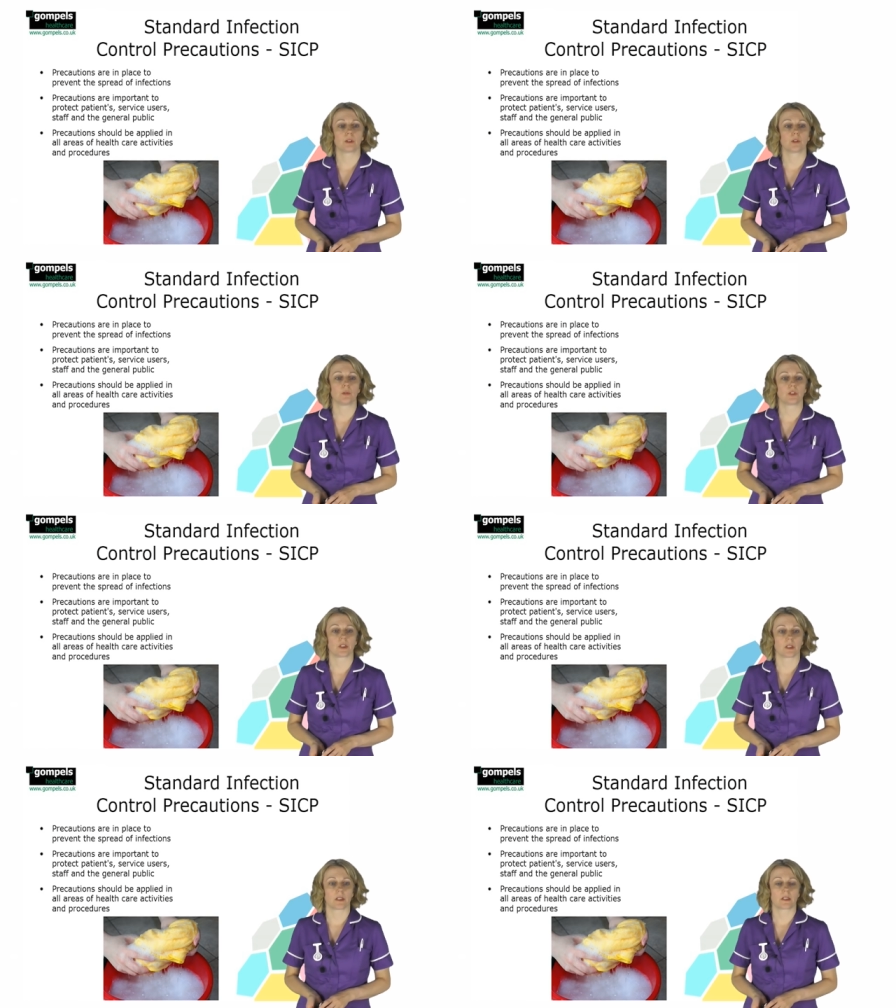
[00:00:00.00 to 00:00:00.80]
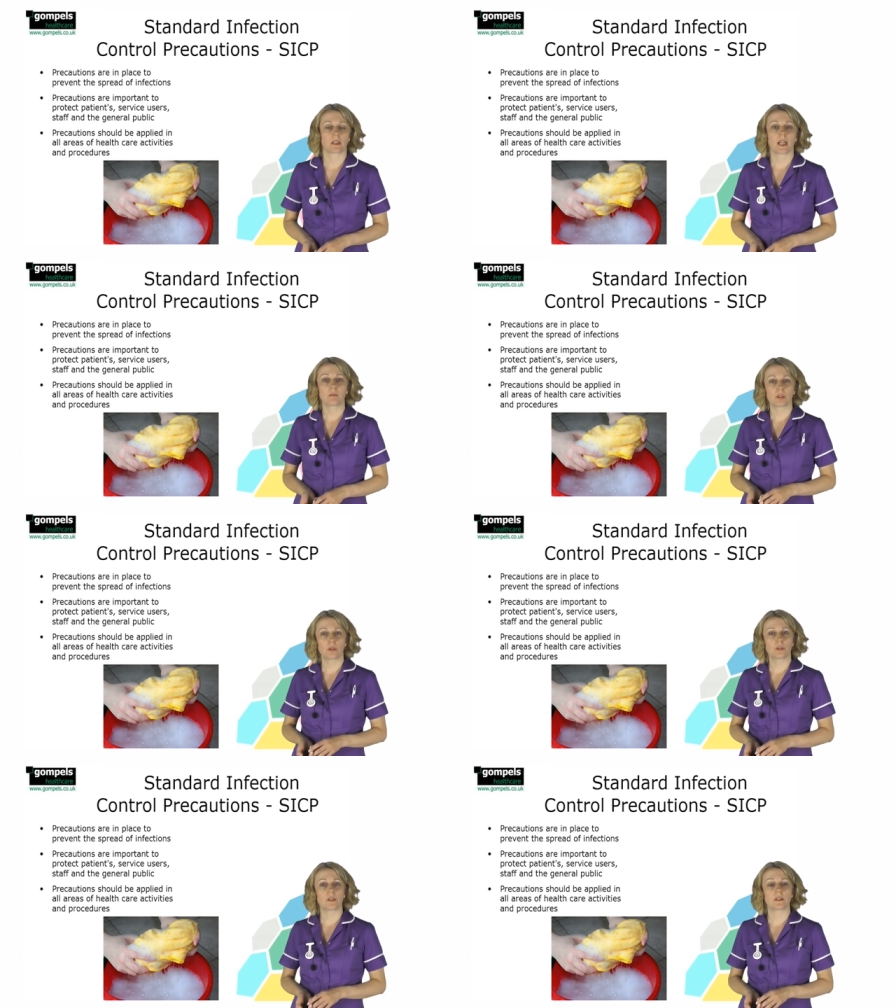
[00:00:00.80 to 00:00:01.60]
precautions. And
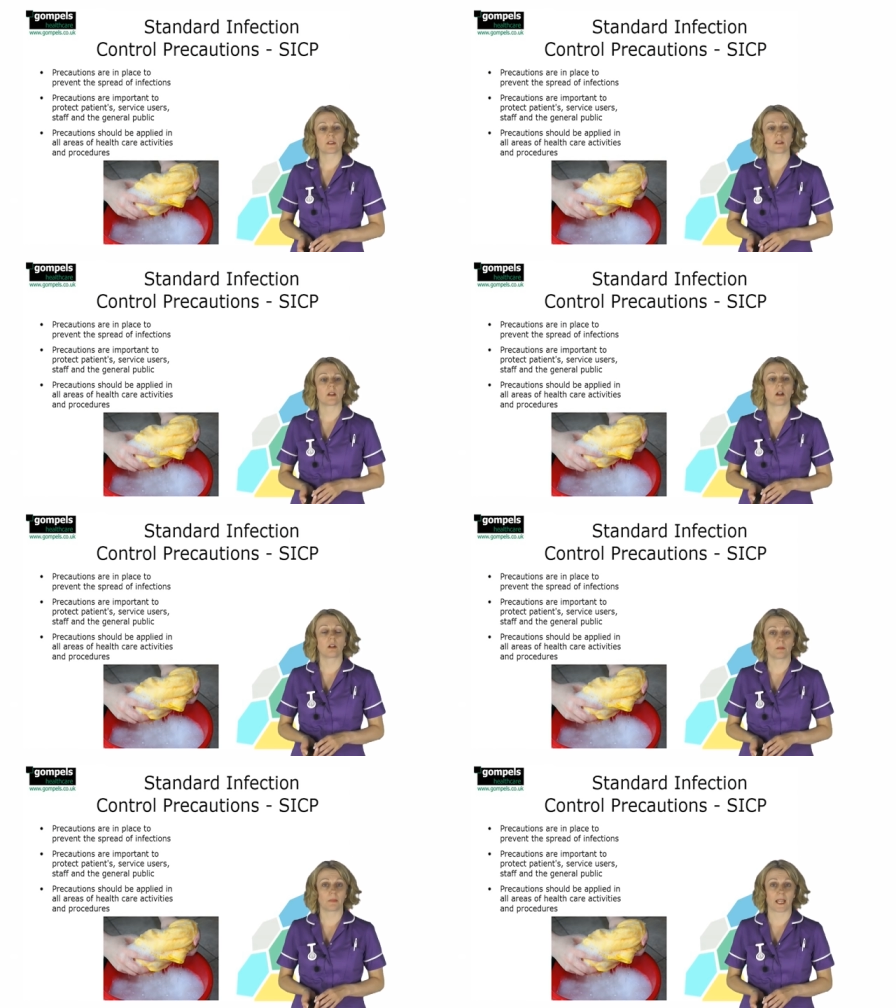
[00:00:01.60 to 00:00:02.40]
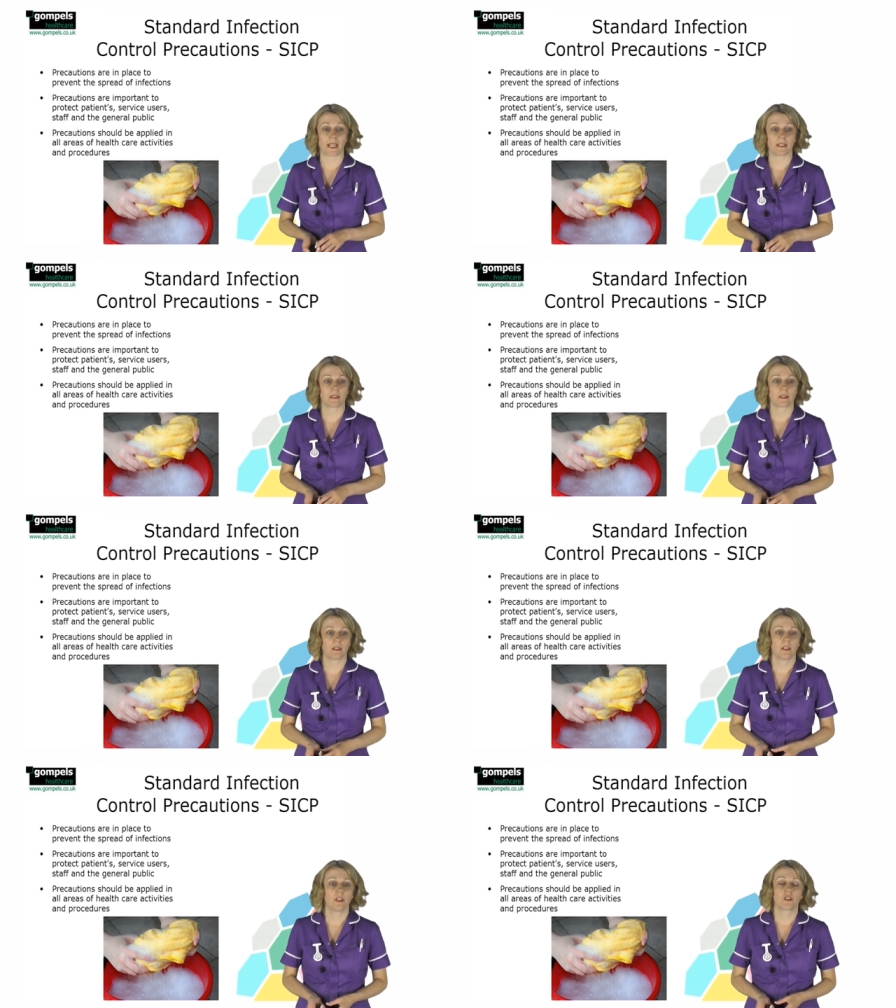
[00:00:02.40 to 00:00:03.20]
precautions are in place
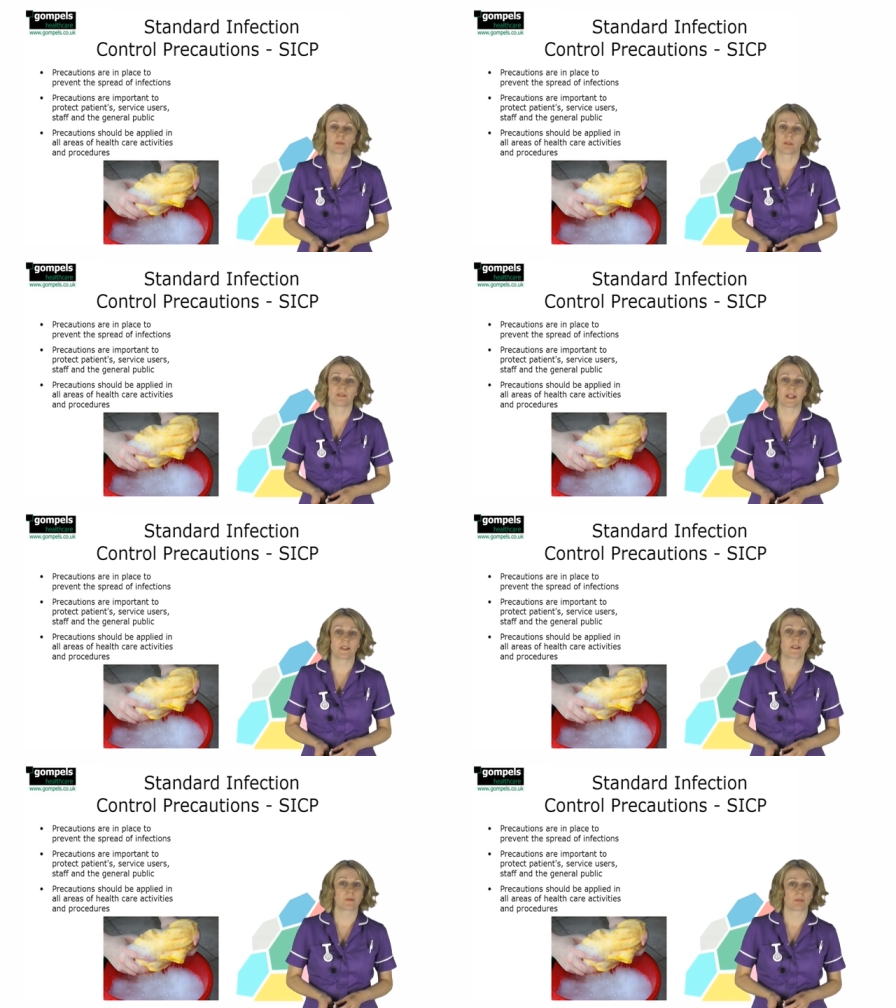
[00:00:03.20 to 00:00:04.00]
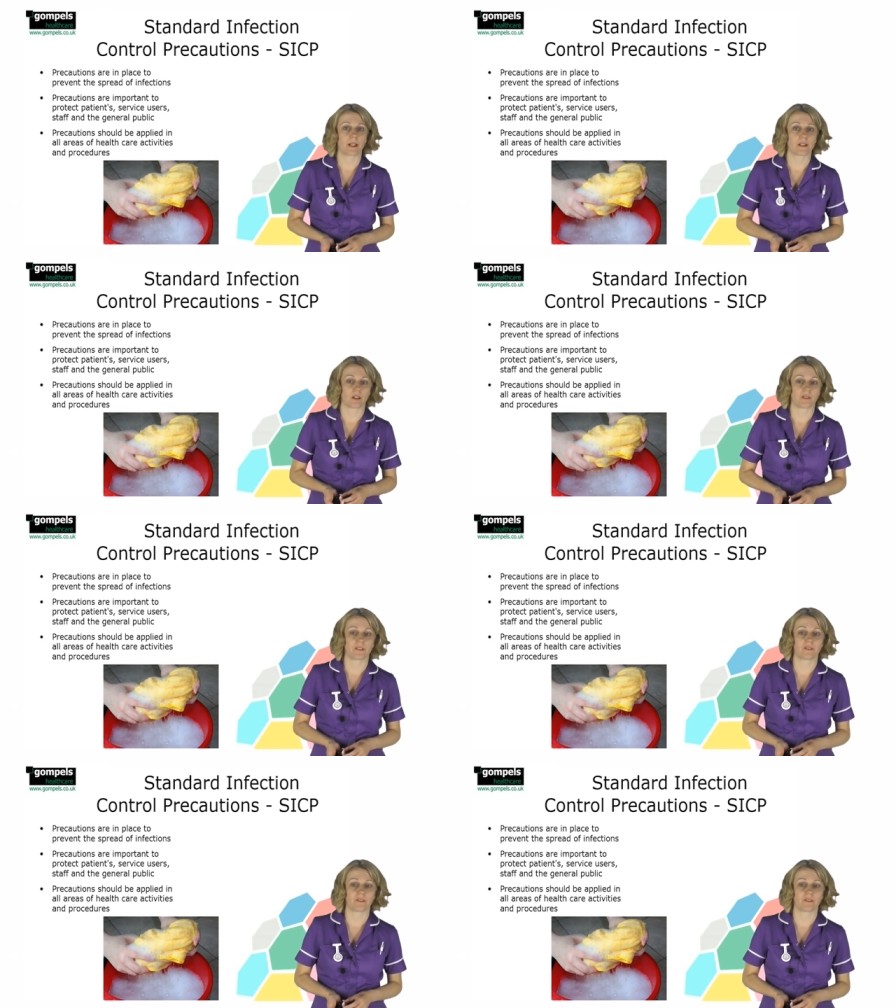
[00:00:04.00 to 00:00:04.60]
to prevent the spread of